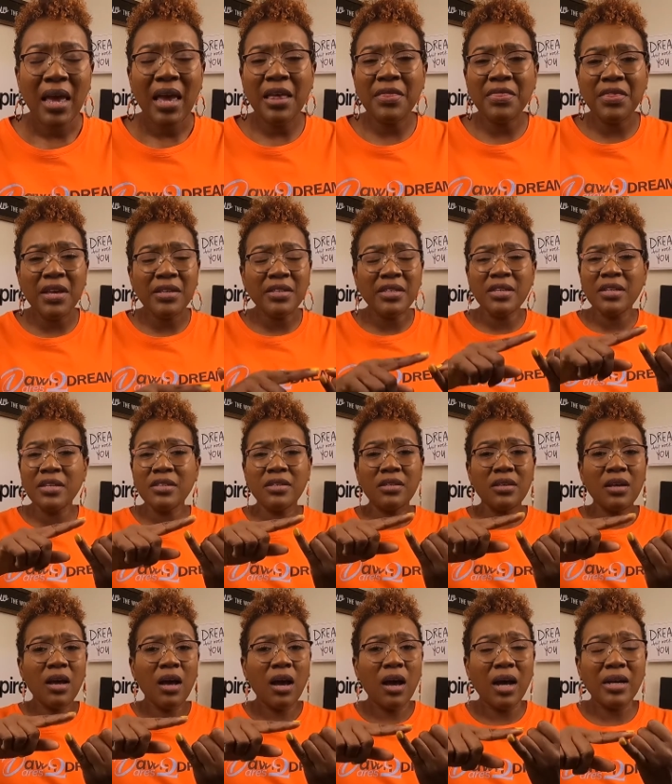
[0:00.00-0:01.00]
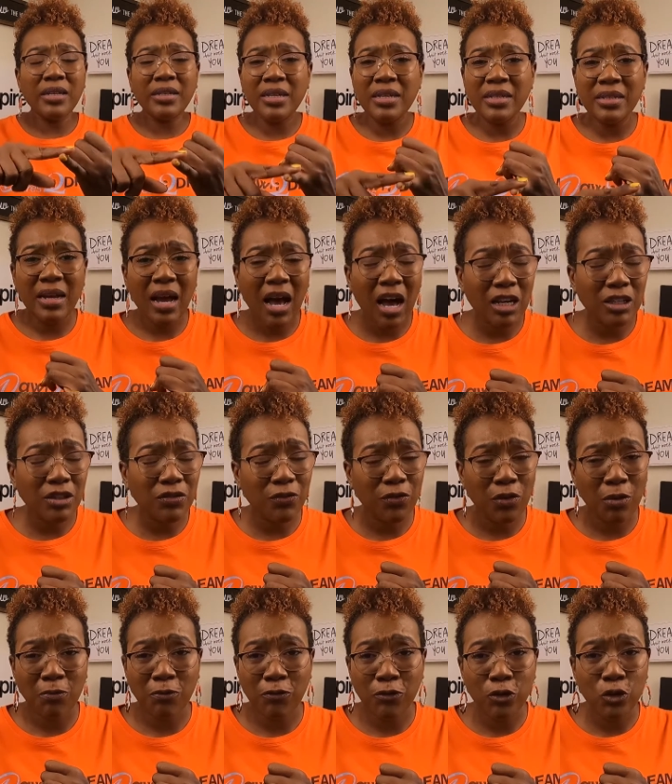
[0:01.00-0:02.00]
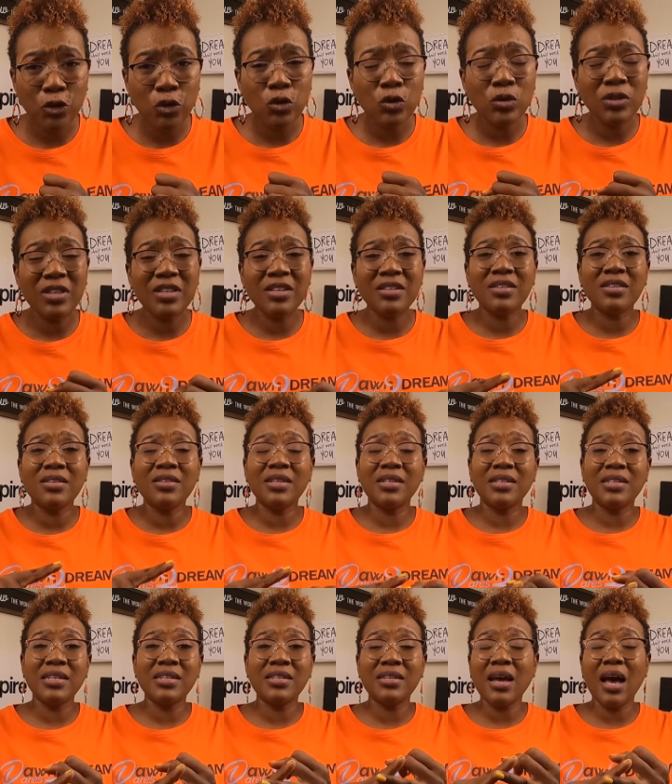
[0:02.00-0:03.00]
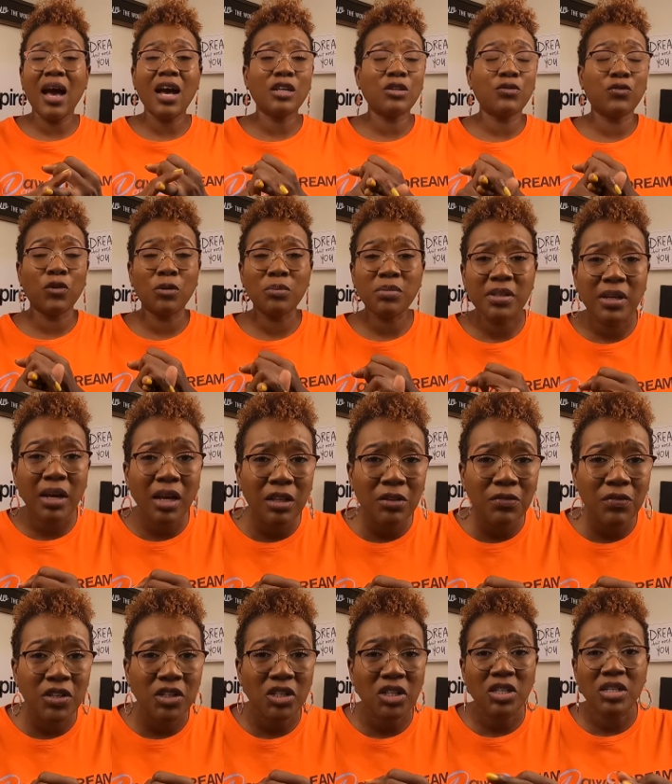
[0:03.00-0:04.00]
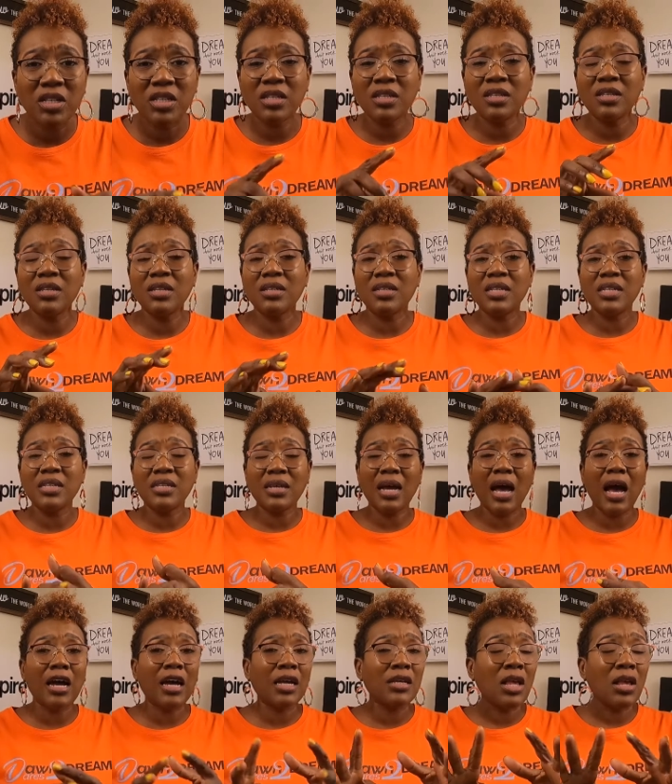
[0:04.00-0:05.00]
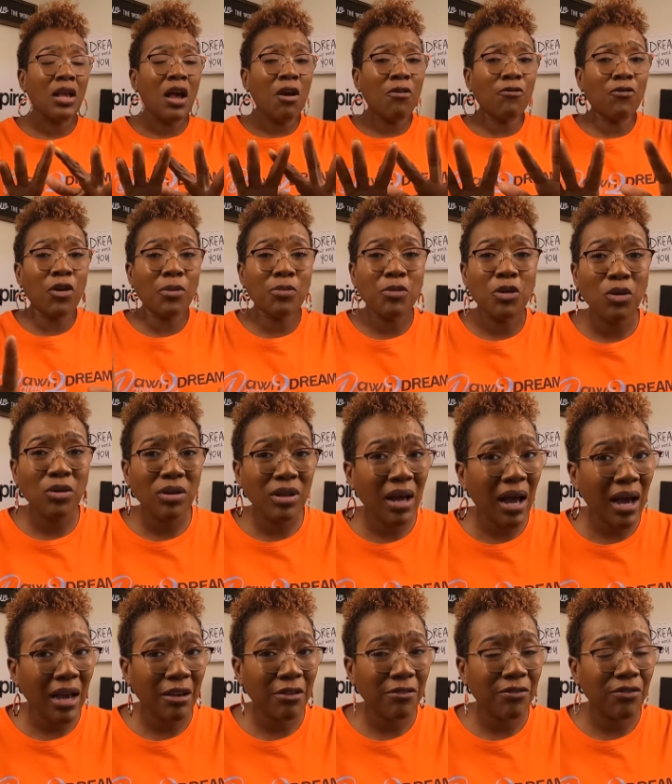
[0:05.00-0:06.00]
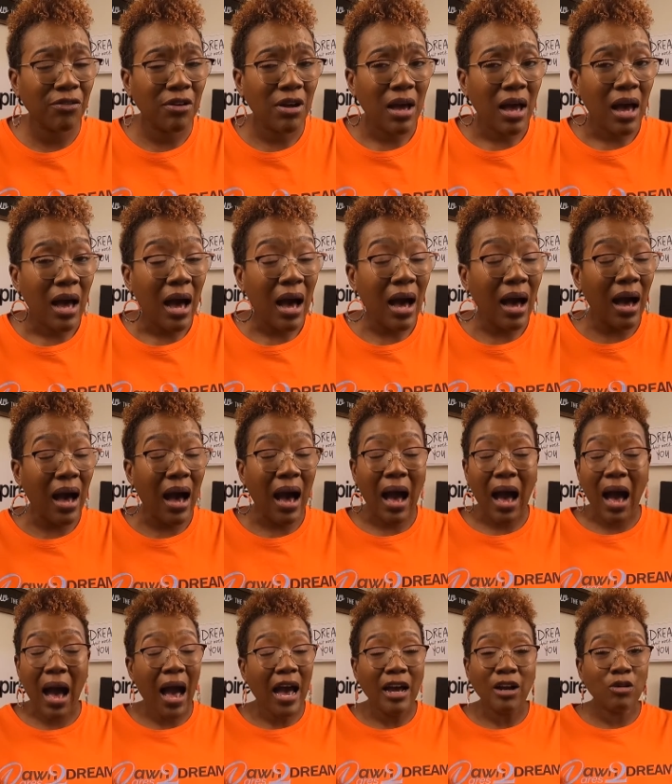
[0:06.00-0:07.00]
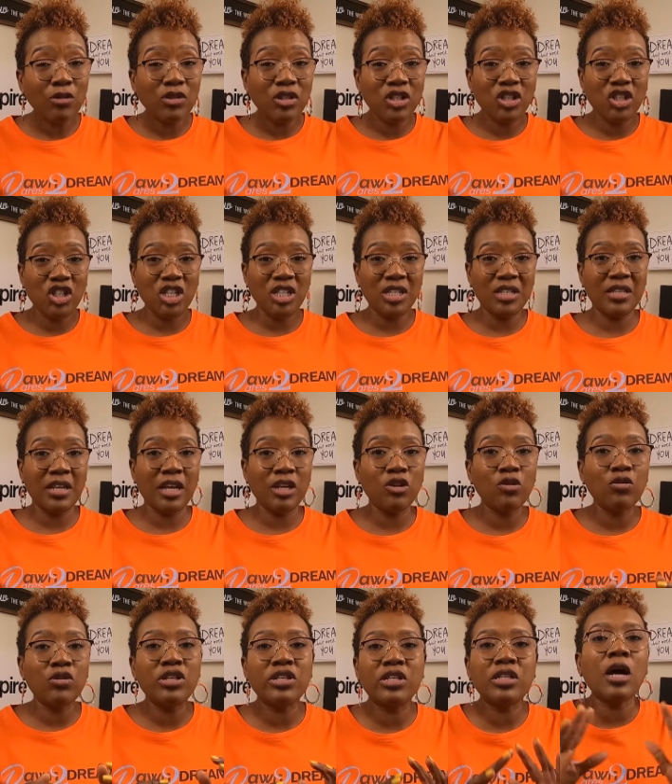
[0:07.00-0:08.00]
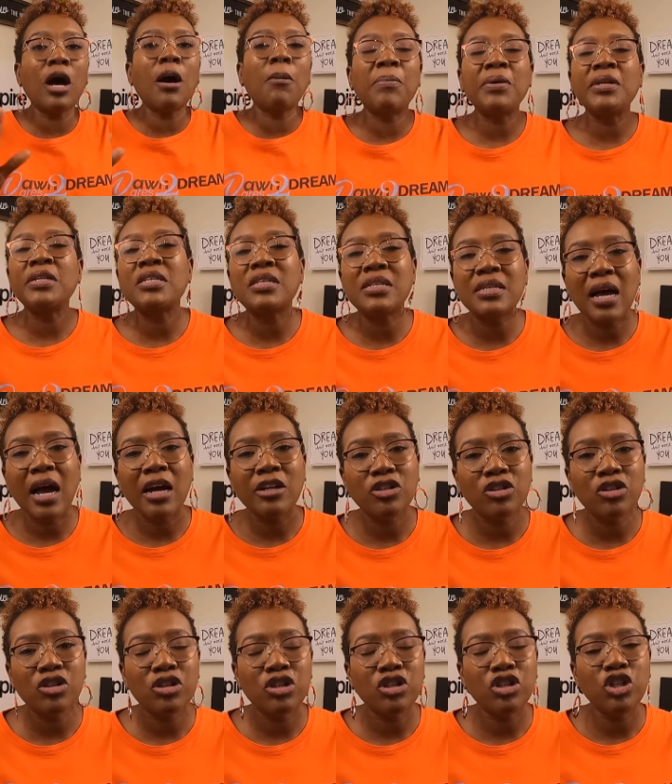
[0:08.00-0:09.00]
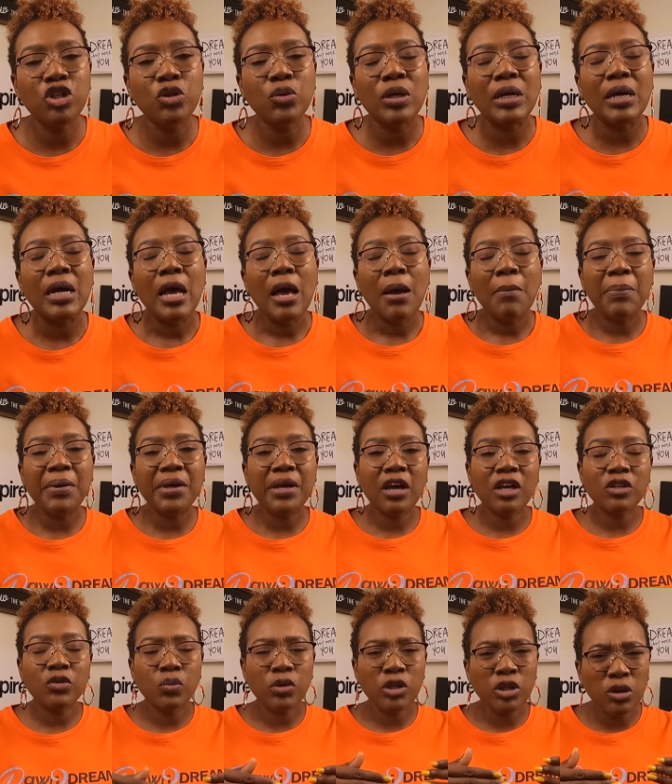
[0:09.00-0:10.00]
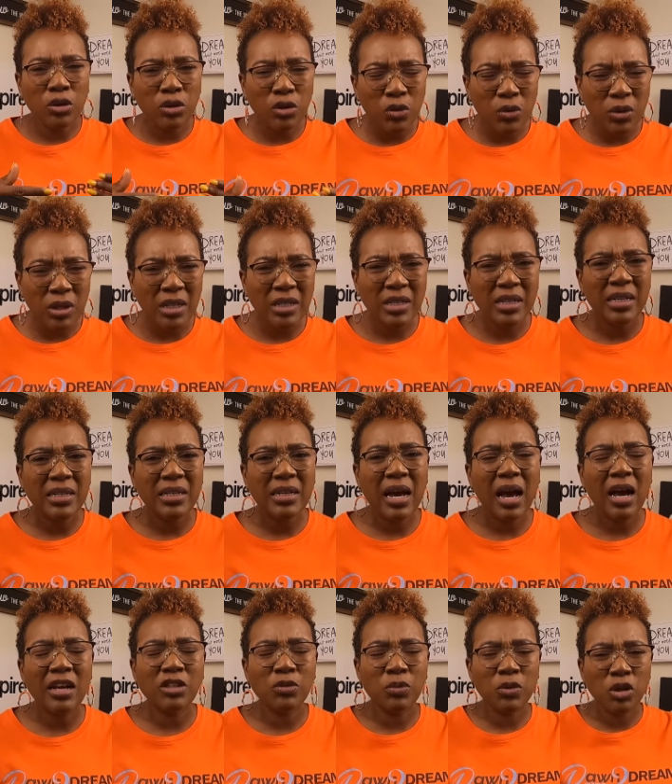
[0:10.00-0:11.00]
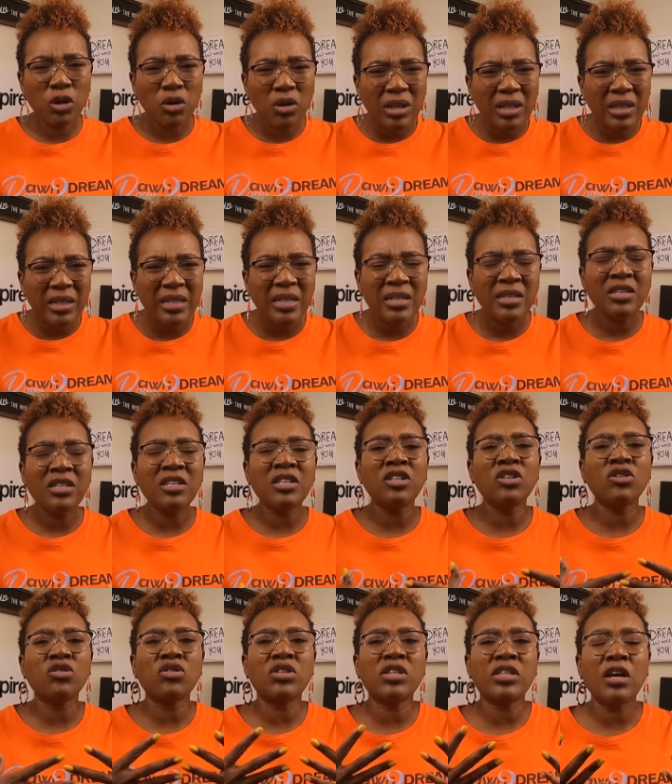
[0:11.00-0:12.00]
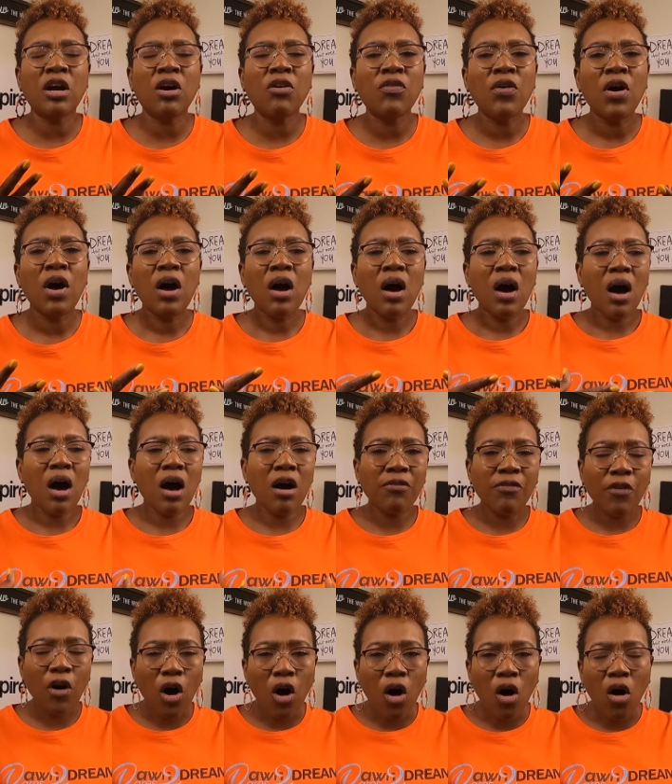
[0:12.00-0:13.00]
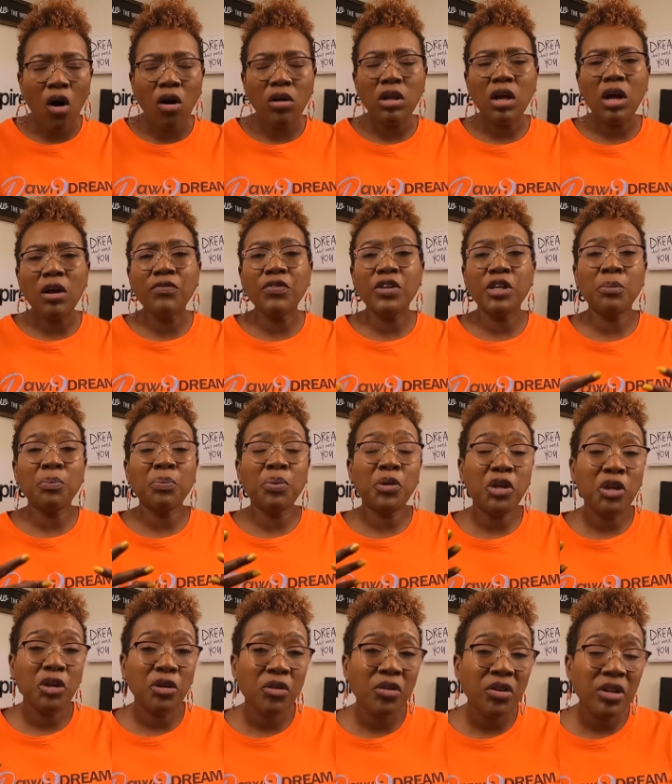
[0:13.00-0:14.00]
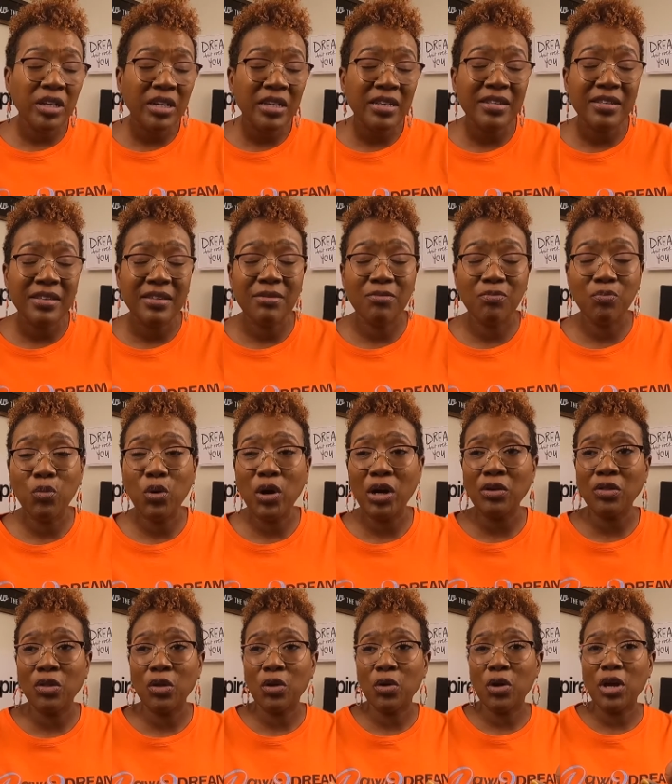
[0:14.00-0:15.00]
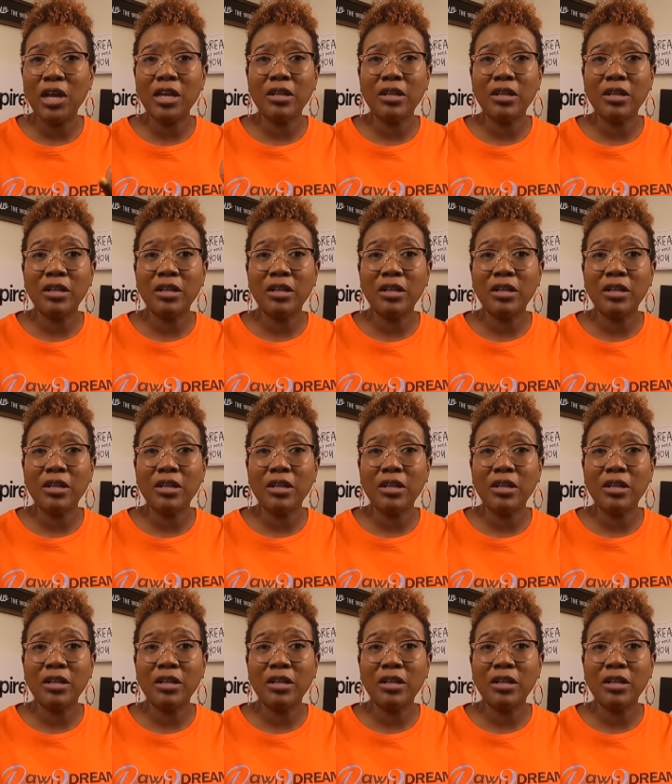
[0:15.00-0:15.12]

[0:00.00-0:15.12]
And this is a detox from food. This is a detox from television. This is a detox from your life. I don't suggest that you just up and decide you're going to do it, because when you're doing a detox, when you're cleansing yourself of all of the impurities, whether